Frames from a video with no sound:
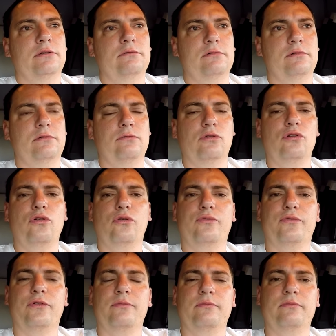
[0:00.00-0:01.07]
we'll we'll go
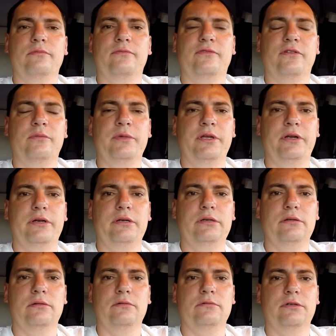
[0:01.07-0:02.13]
from from here.
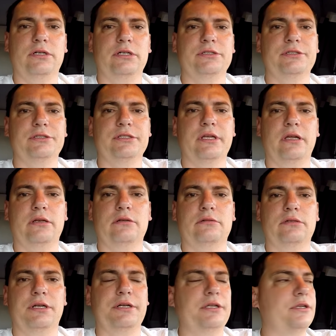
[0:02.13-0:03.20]
We're just
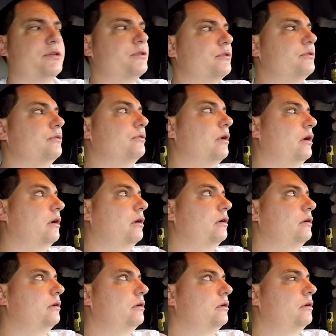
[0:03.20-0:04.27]
getting ready to uh,
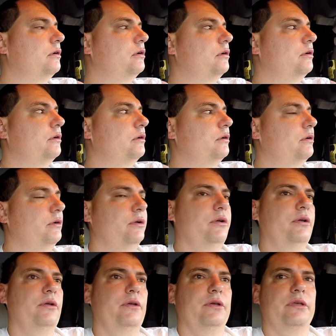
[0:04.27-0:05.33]

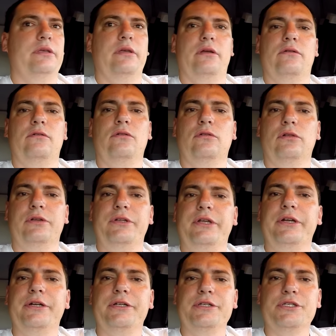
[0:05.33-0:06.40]
get rolling
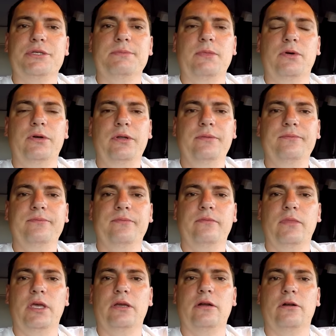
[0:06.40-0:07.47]
here this morning.
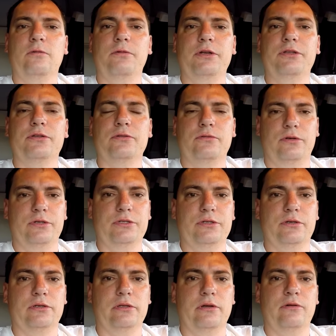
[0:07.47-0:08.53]
Make our way towards
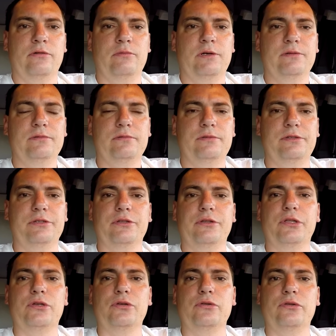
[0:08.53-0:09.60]
Oklahoma. We
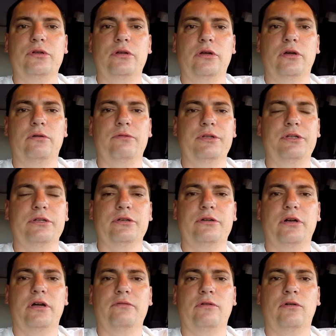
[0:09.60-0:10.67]
didn't do the we didn't
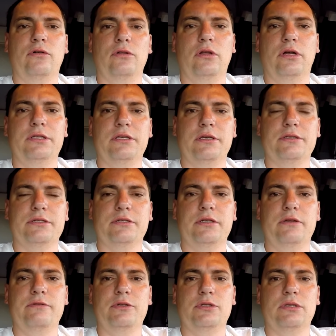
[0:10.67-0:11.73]
drive a whole lot
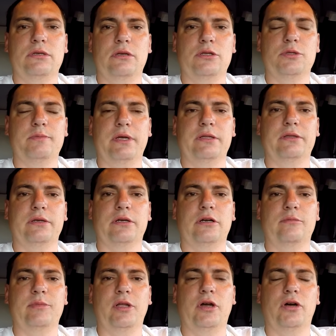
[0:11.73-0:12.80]
yesterday. We uh, spent a
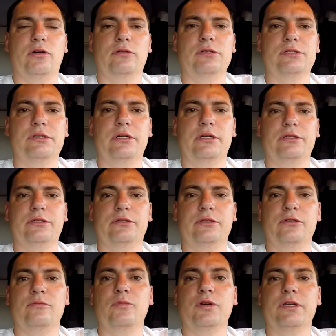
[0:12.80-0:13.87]
couple of hours there at the
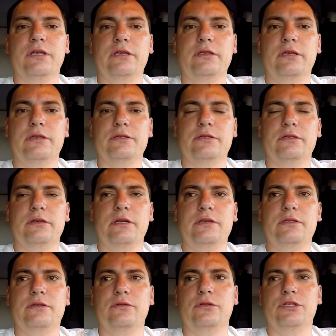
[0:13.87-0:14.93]
Thermo King yesterday
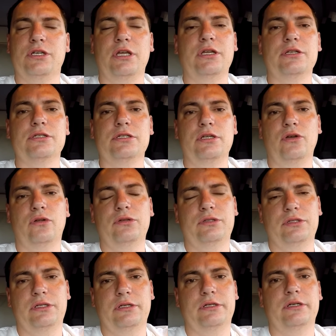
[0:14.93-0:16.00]
to change the
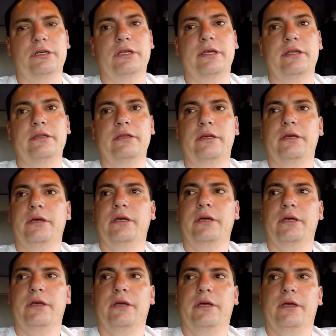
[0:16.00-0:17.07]
alternator again,
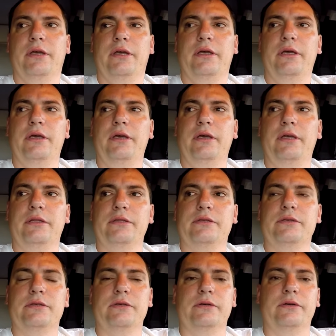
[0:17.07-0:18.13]
and
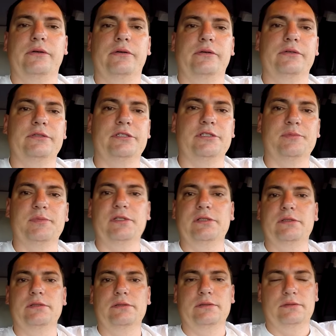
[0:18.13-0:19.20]
so it's been
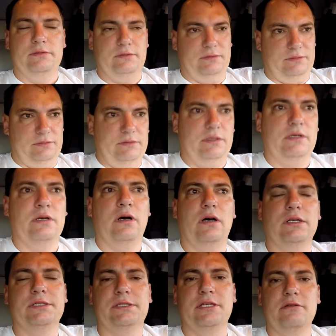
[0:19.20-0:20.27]

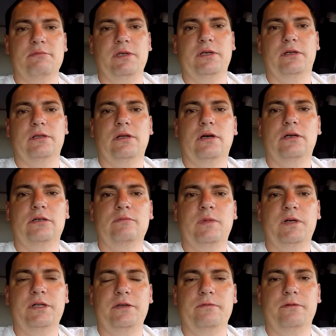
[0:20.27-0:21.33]
costing me a lot of
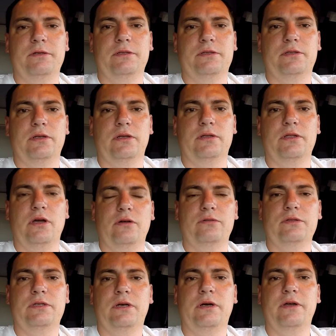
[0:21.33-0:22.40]
money with uh,
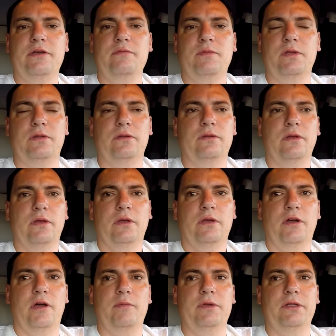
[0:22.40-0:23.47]
downtime and.
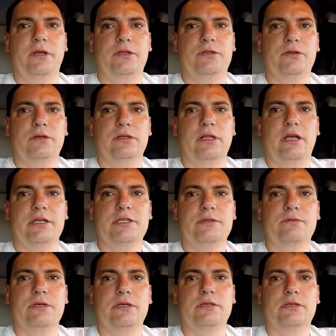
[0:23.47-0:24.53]
I mean, I took last
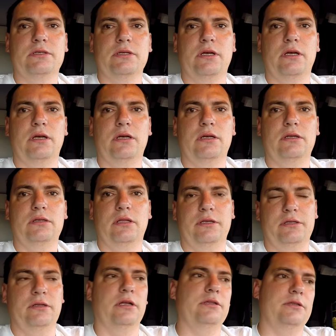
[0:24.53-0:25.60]
week's uh,
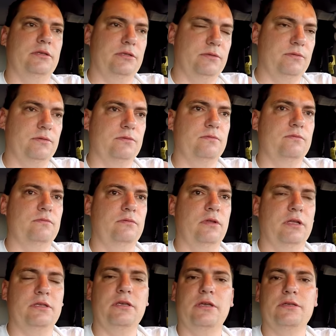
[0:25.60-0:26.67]
like not this,
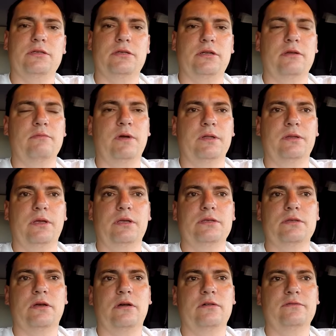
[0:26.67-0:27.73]
not yesterday,
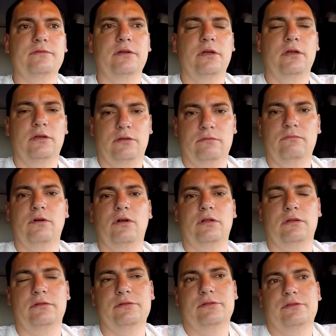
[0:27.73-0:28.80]
Mondays off,
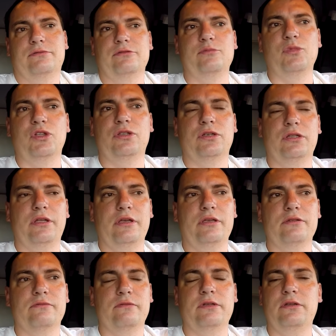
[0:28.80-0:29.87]
well it should be
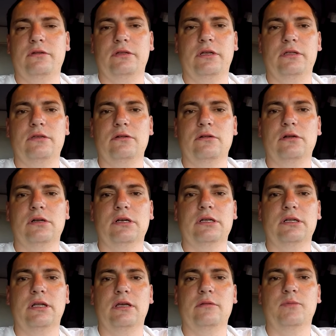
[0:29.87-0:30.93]
today's video that you're
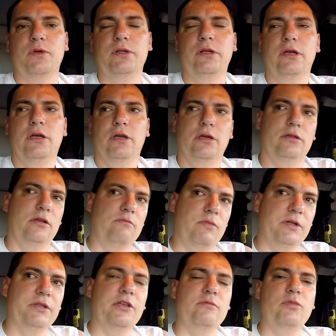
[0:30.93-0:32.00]
looking at but the
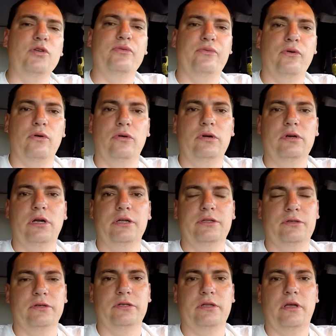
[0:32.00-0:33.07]
Monday before I
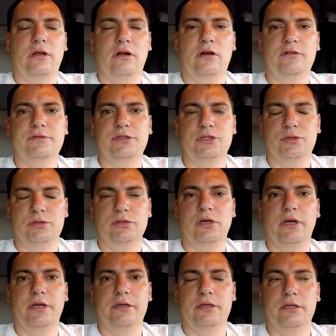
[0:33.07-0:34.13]
took that off just so
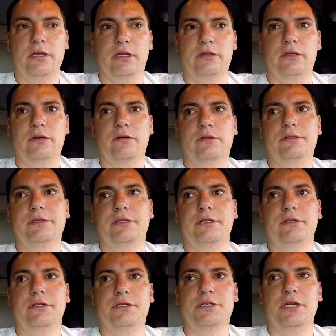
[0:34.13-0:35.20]
I could get the
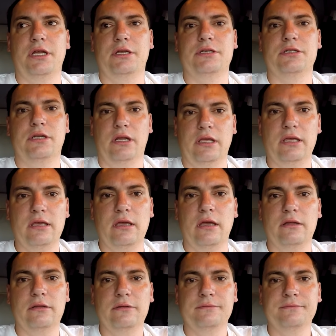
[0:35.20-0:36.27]
alternator changed again